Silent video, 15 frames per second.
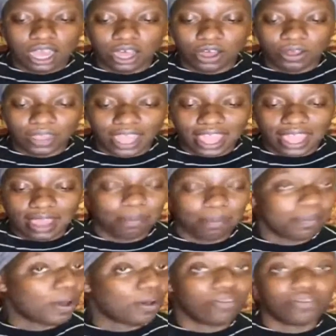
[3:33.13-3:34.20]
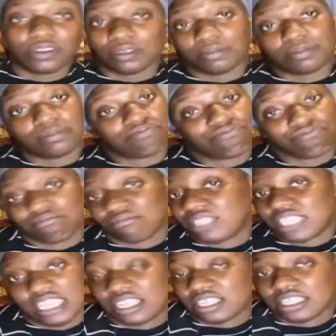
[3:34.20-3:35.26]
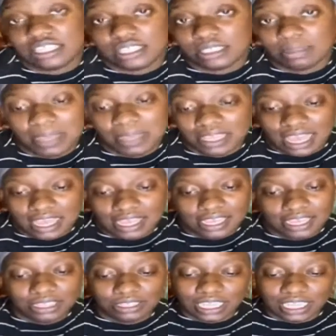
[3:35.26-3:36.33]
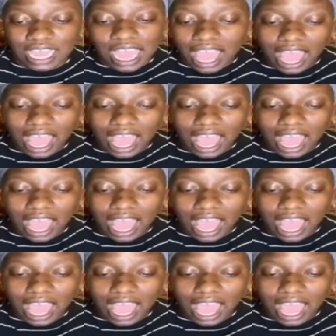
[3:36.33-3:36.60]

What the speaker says: Okay, both of them did good to me. They killed it.